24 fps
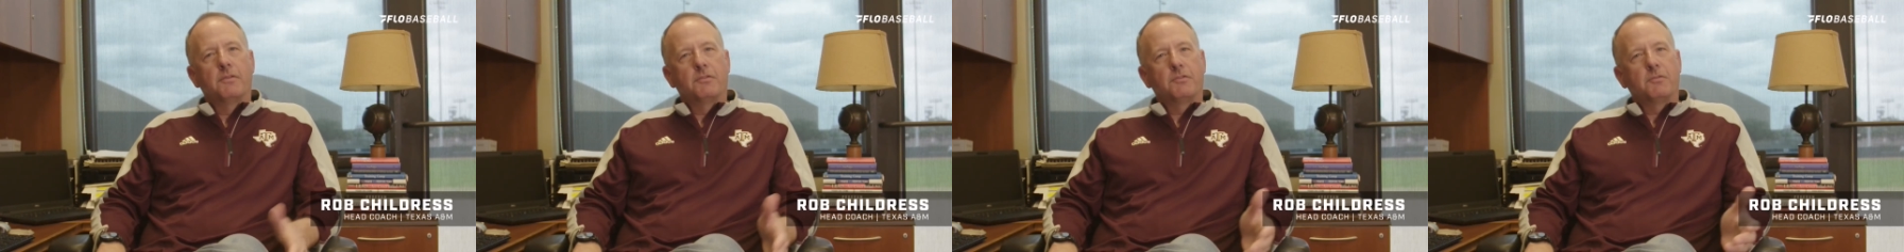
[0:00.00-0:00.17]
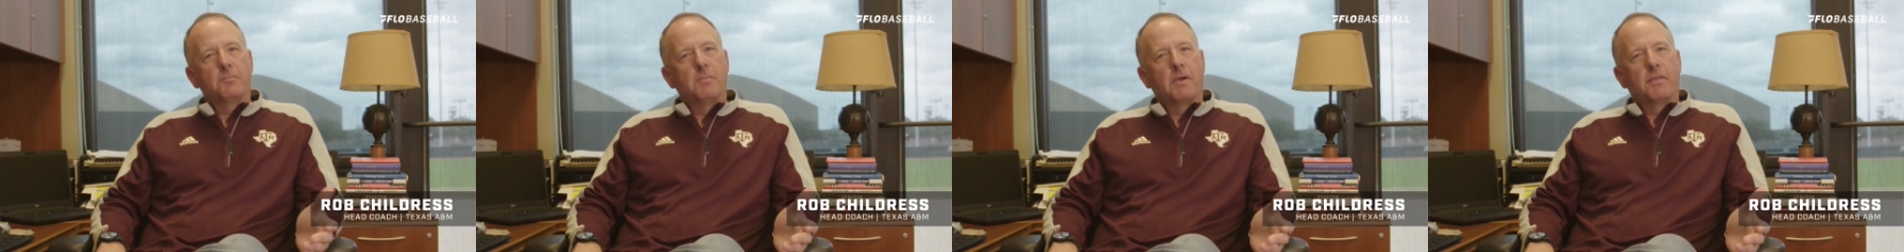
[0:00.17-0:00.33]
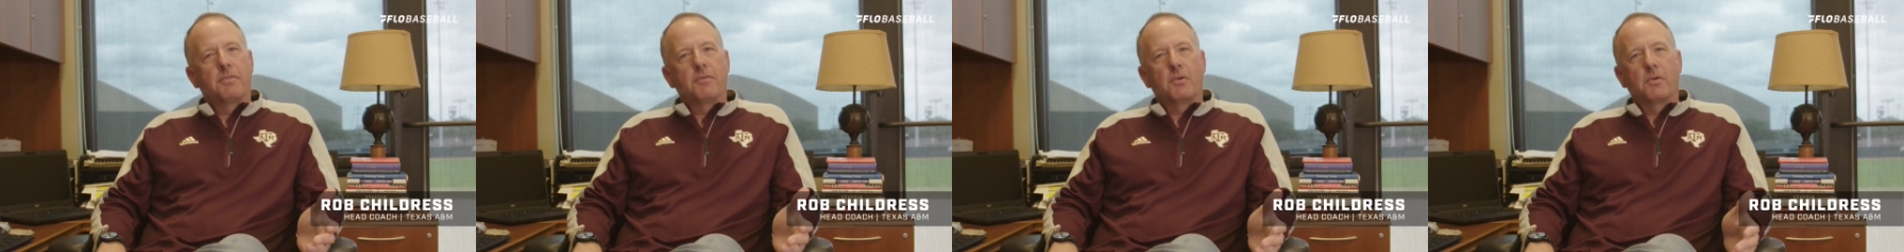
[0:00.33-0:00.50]
this
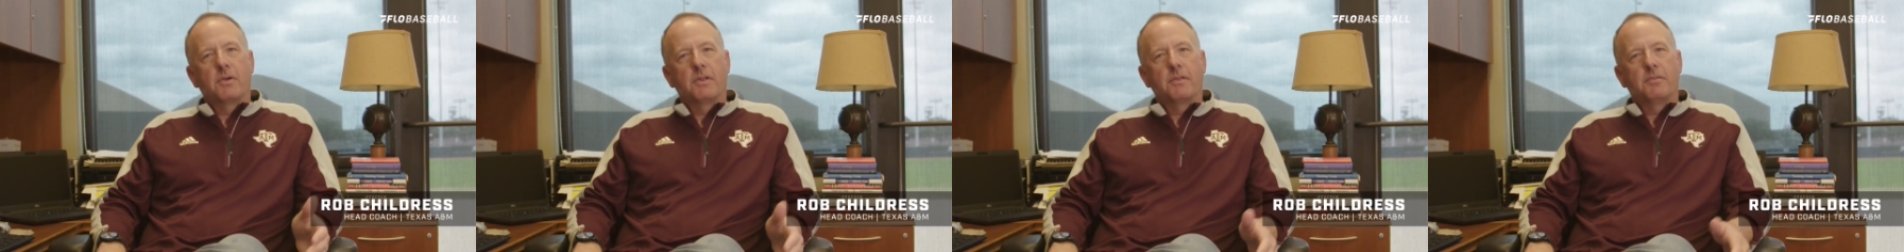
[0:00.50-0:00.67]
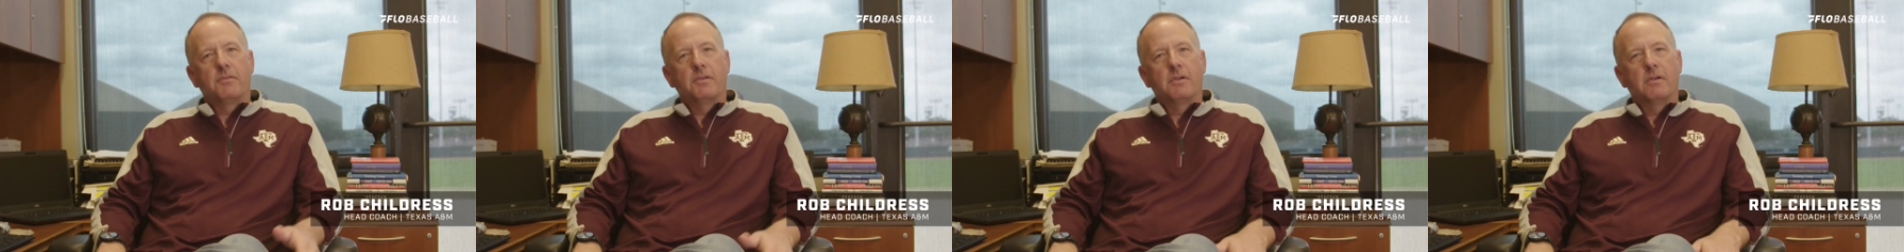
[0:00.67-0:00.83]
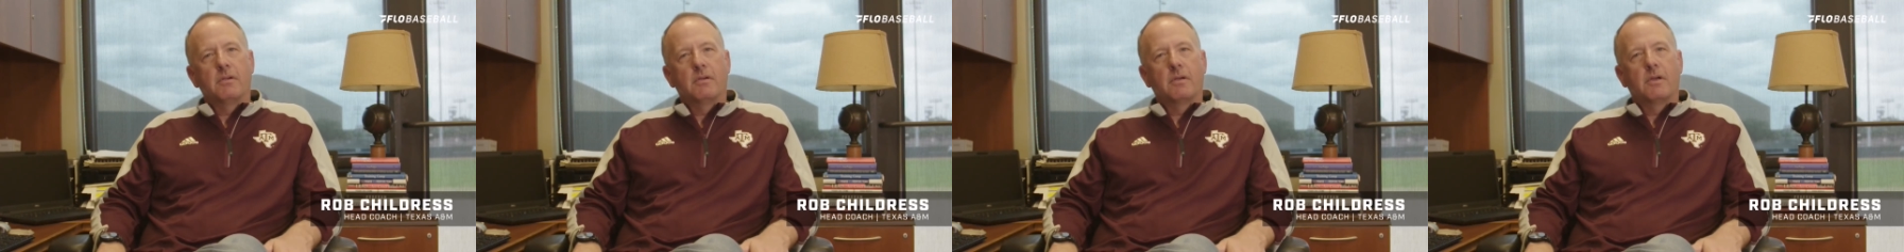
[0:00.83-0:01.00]
is my
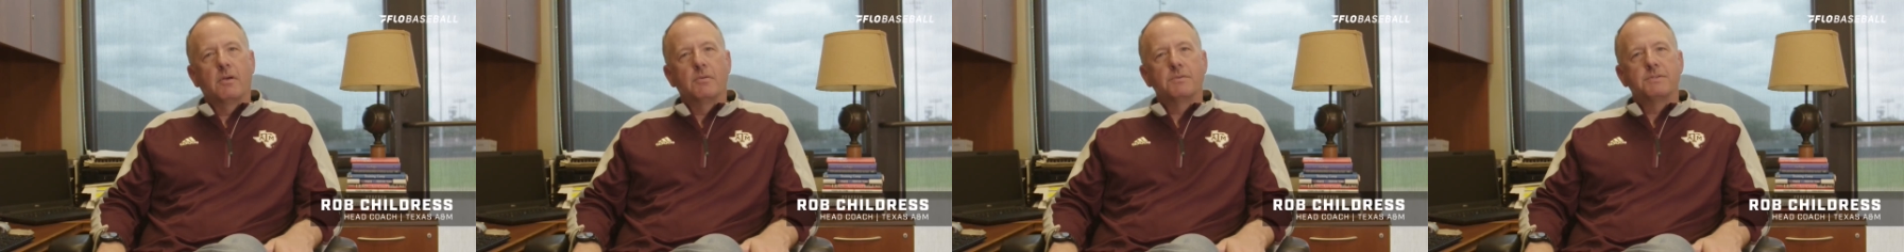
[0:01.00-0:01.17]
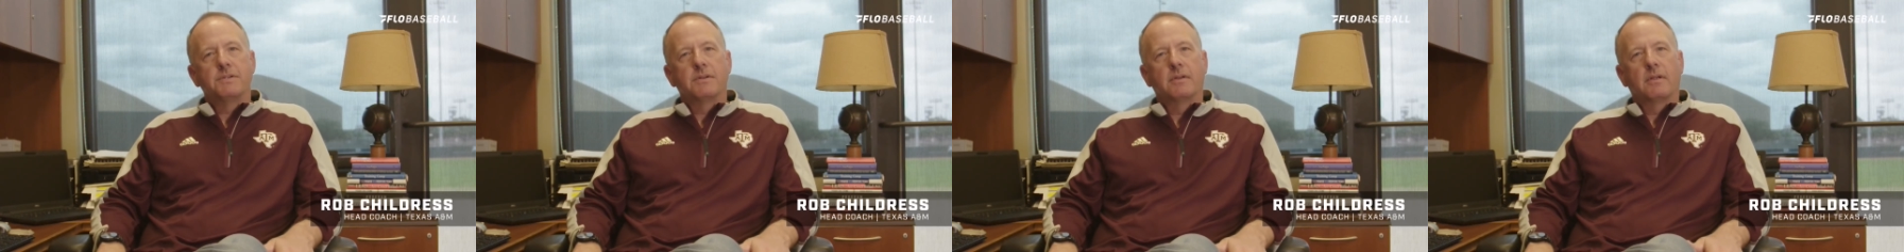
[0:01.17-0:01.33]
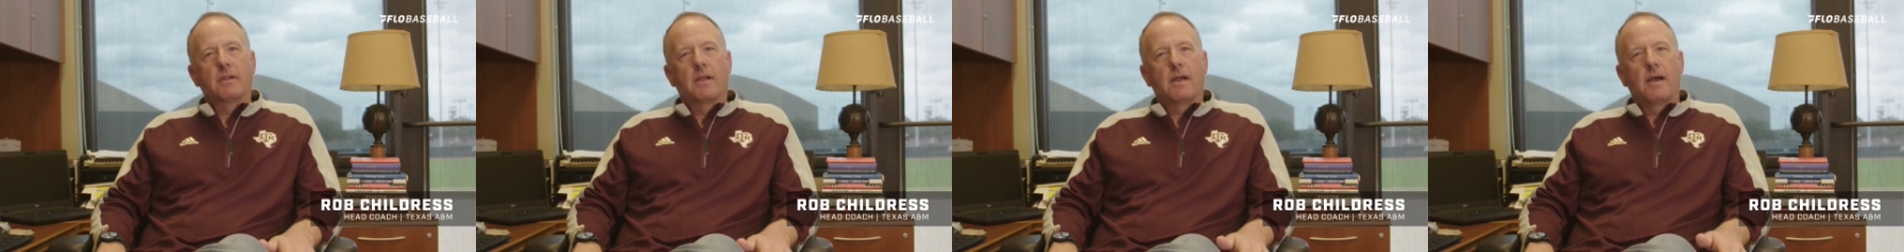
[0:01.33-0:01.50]
30th year
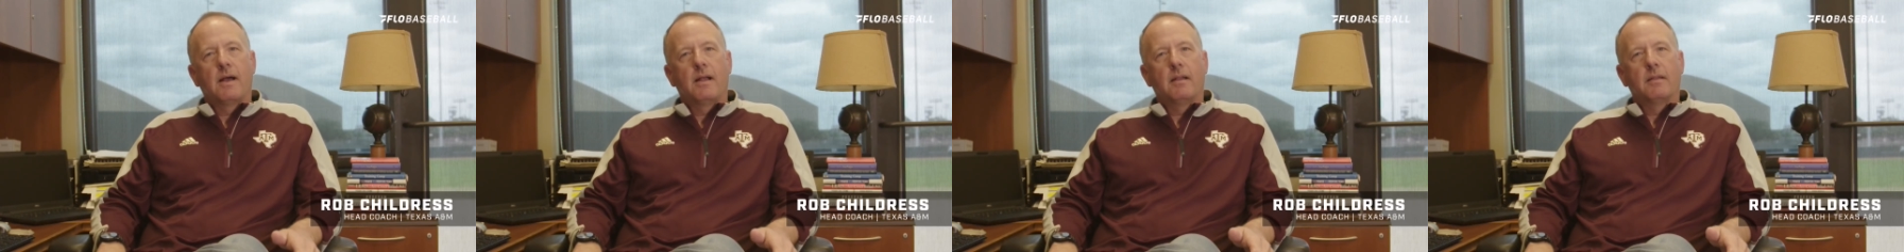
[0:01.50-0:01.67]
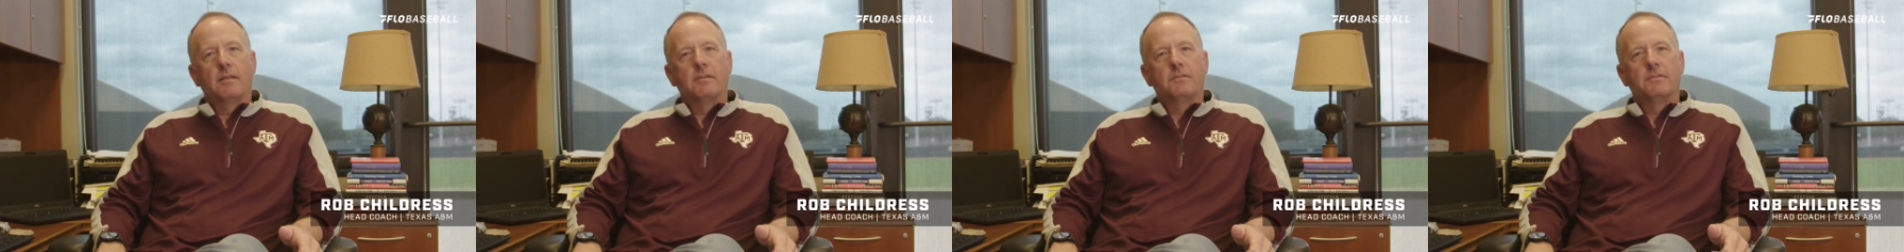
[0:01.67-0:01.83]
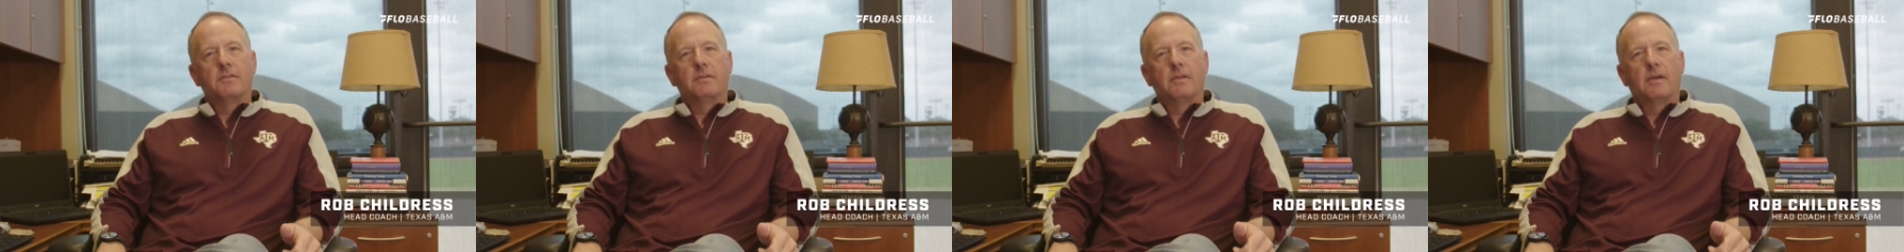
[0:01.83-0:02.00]
coaching in
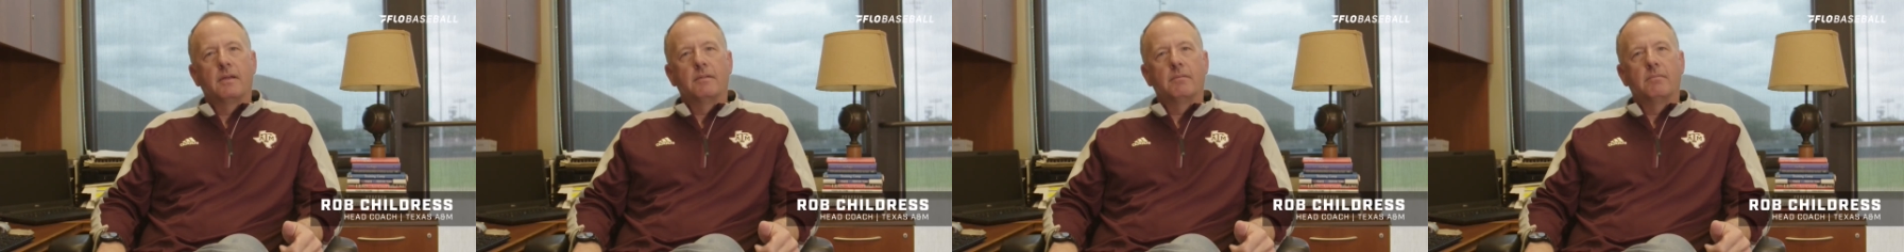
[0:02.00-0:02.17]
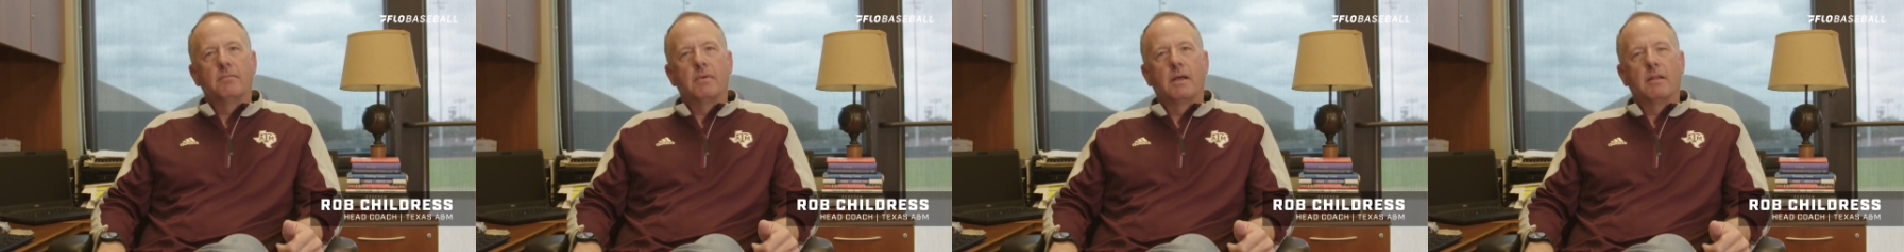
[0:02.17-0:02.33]
college, and I,